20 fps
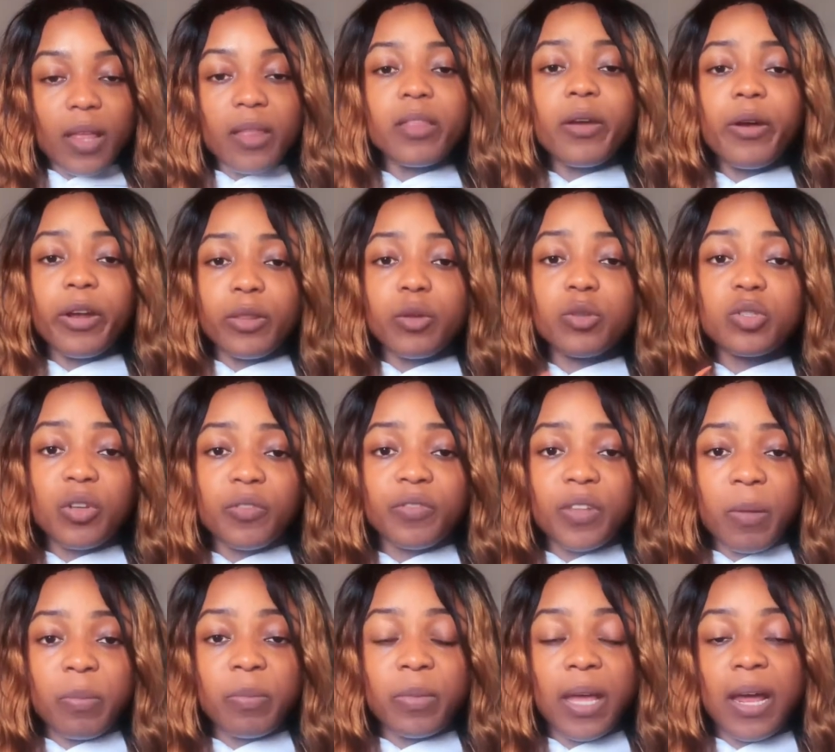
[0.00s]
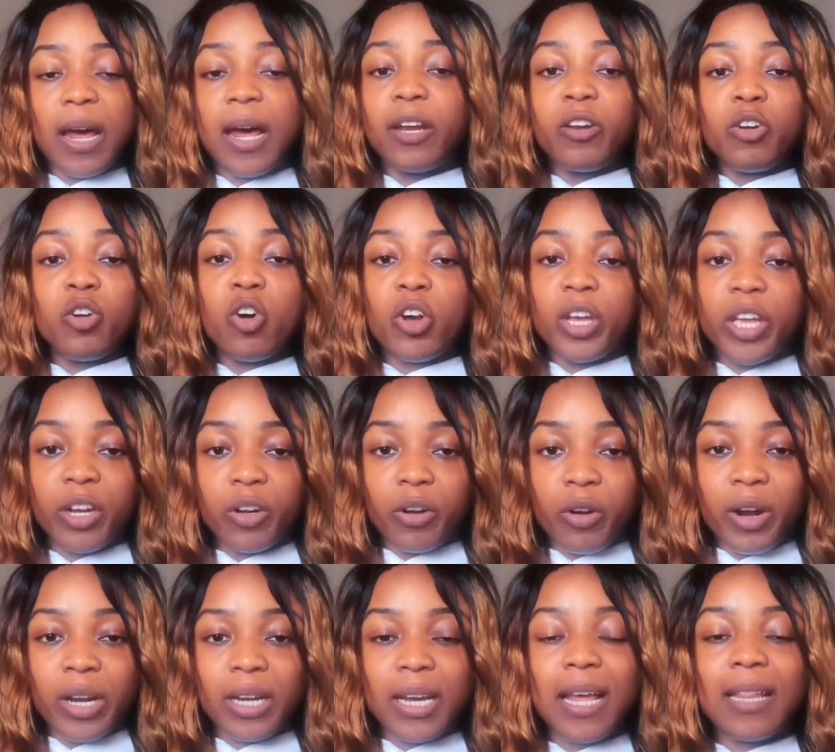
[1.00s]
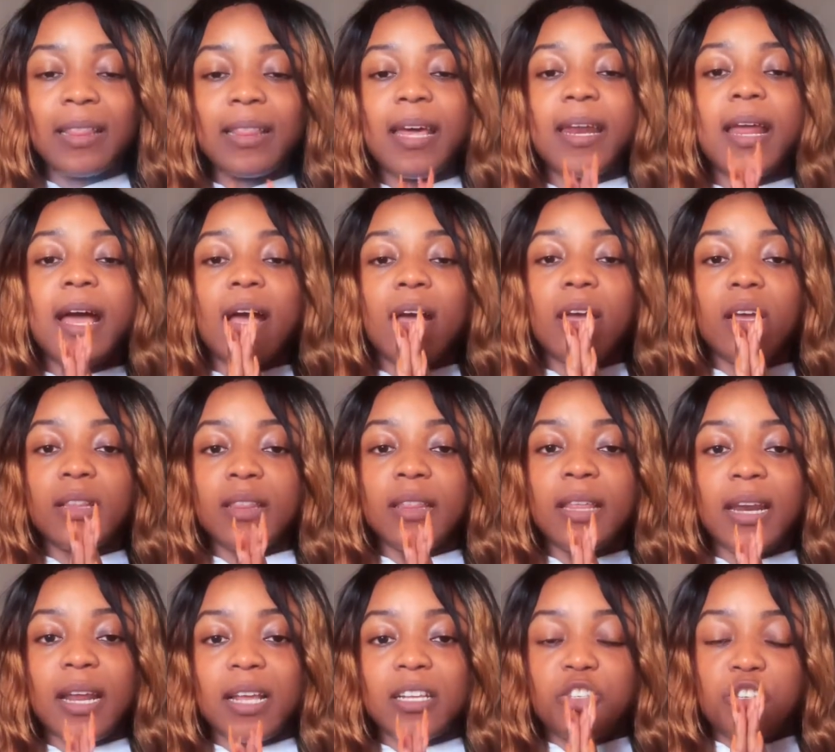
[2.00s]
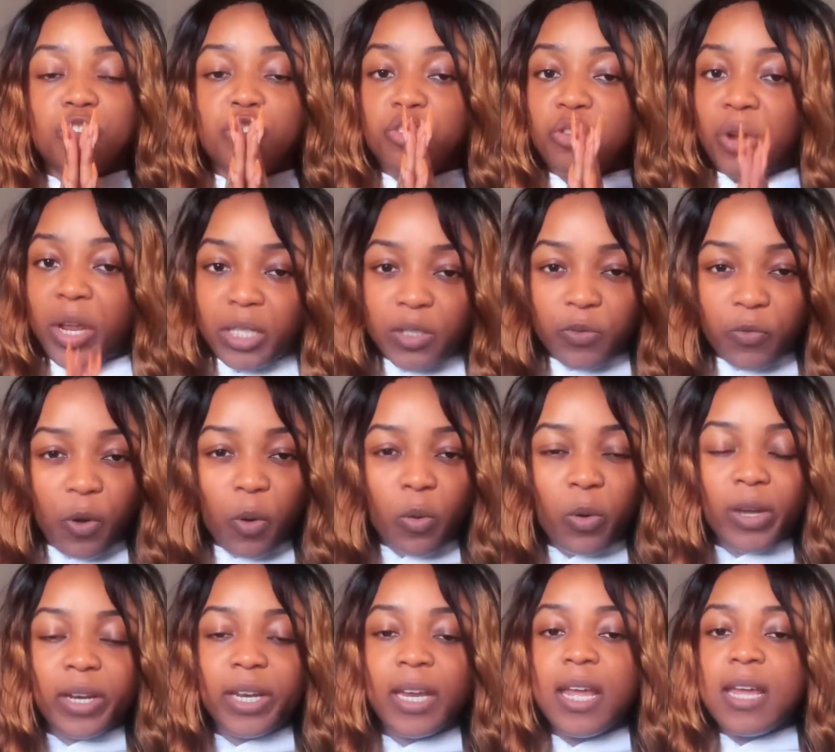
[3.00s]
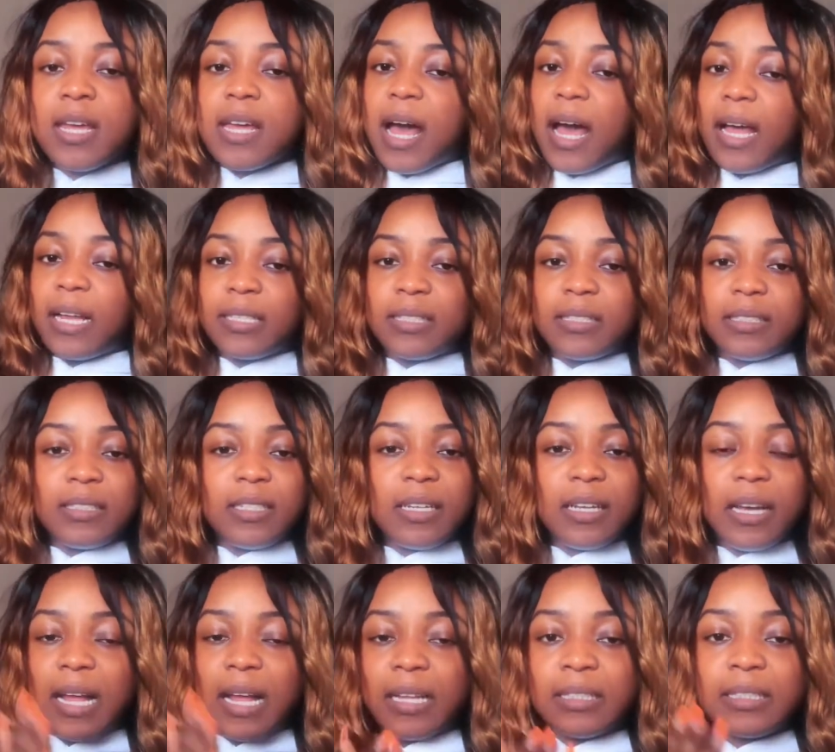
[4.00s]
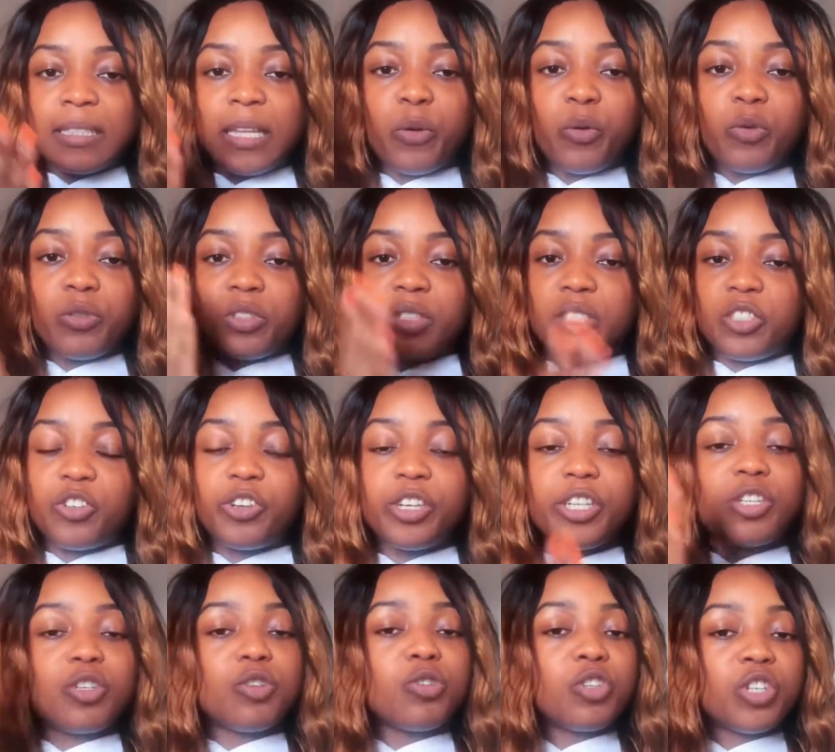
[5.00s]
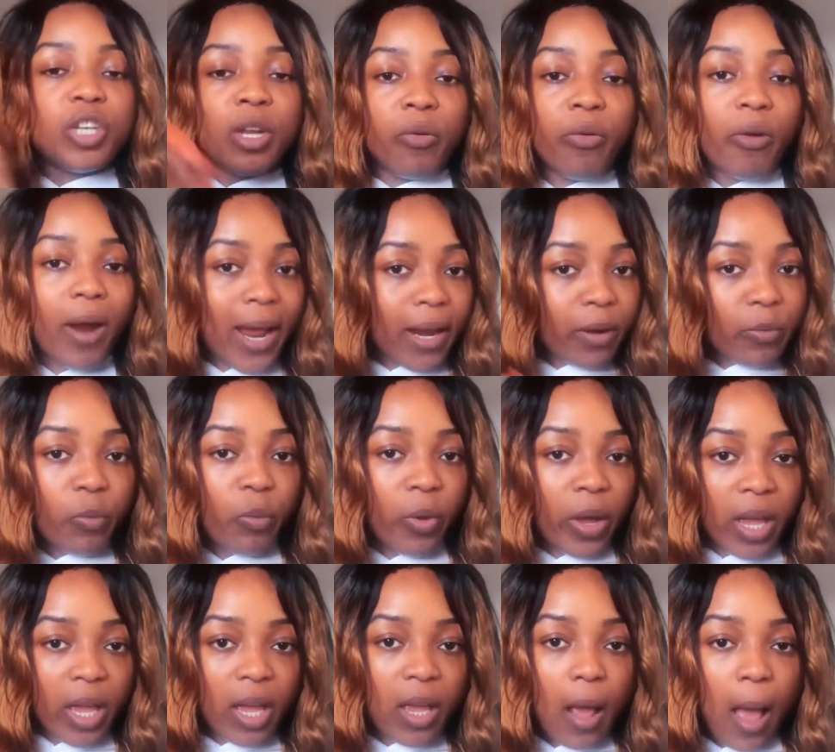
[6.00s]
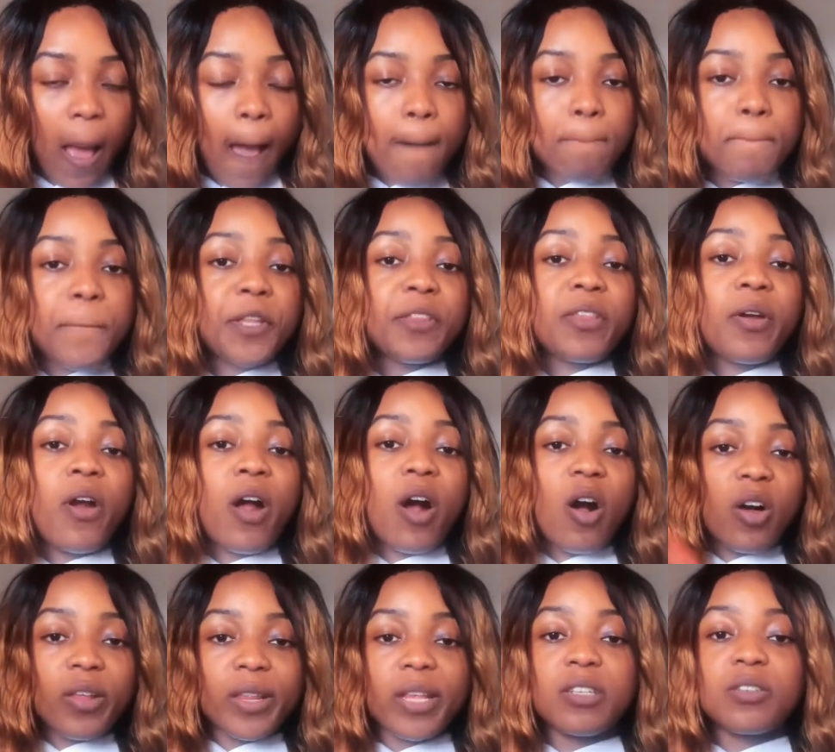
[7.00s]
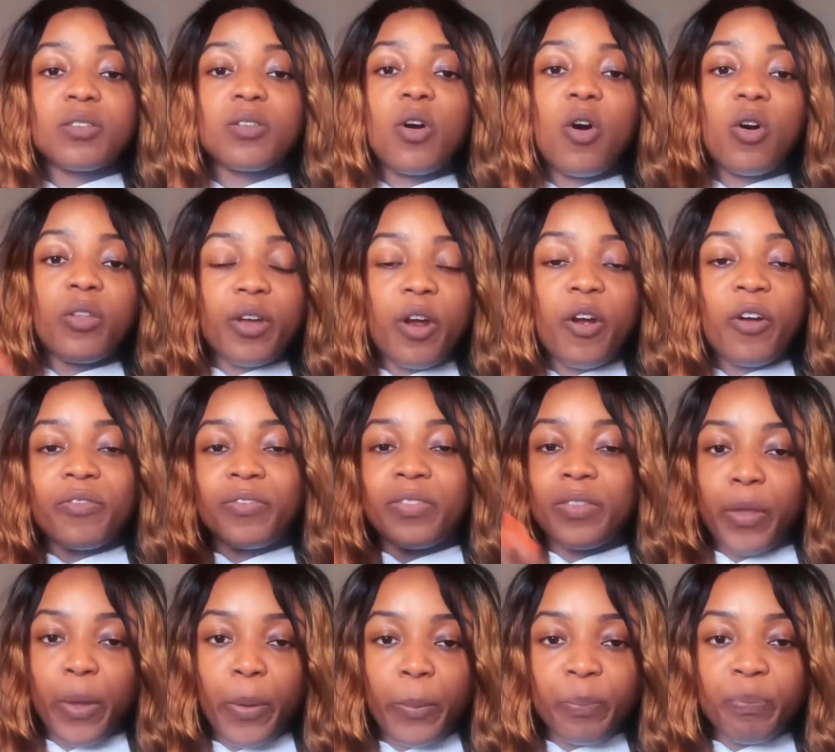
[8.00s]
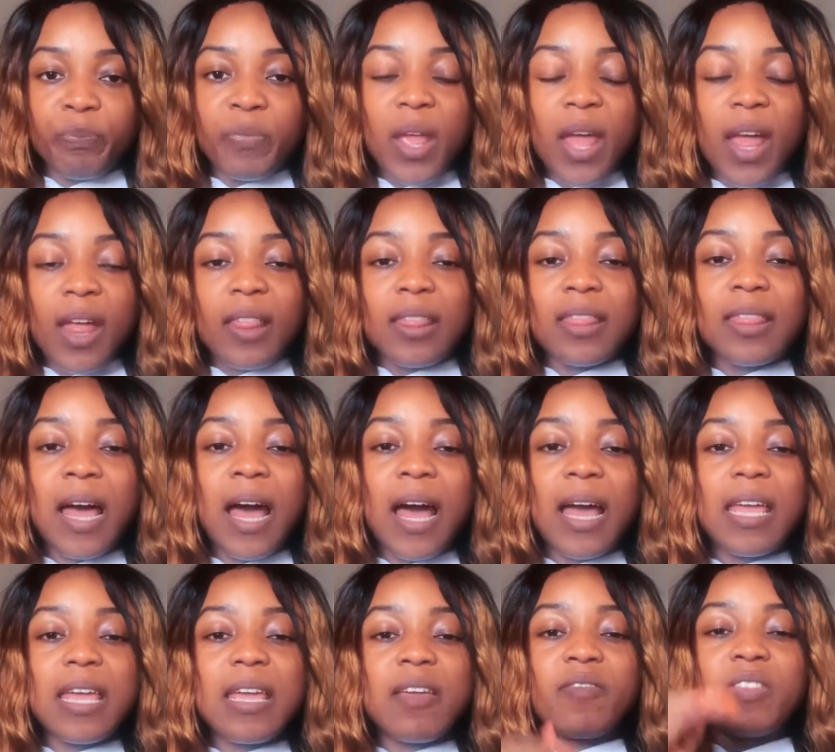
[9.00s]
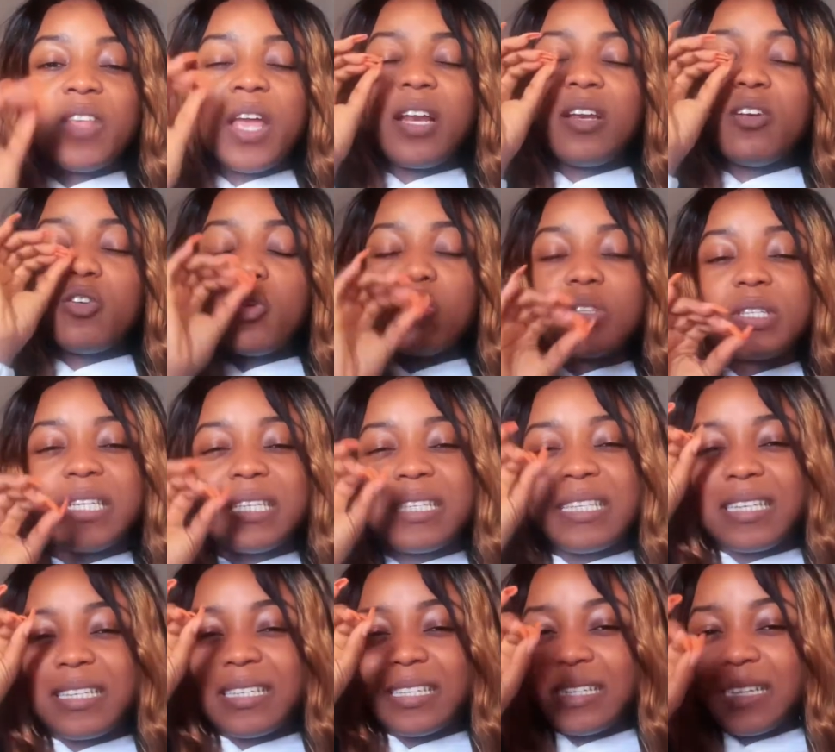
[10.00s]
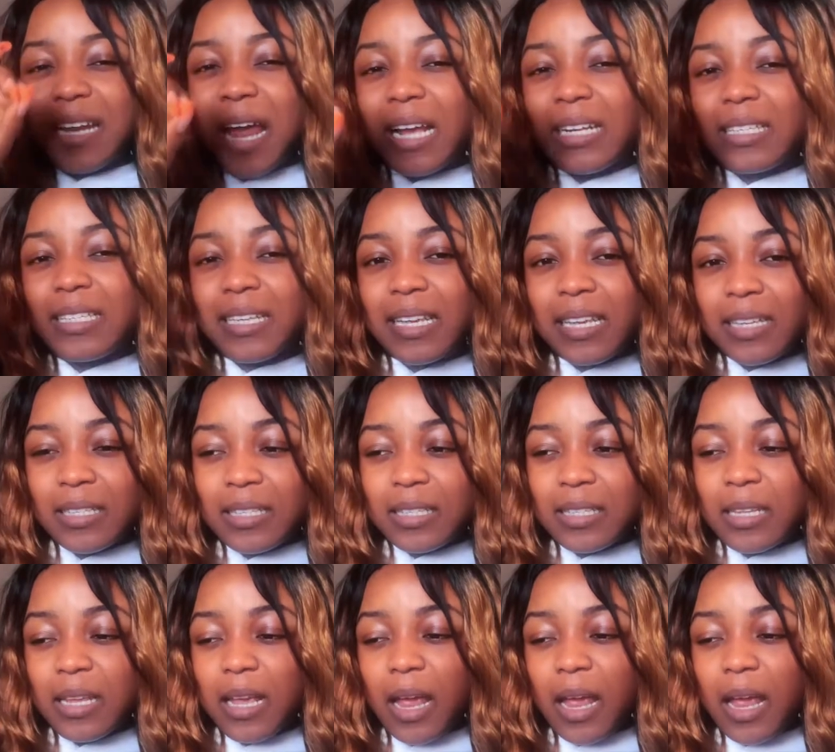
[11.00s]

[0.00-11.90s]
there are those of them that are not ignorant and that are straightforward and they'll treat you the right way, but there are other of them that if they notice the slightest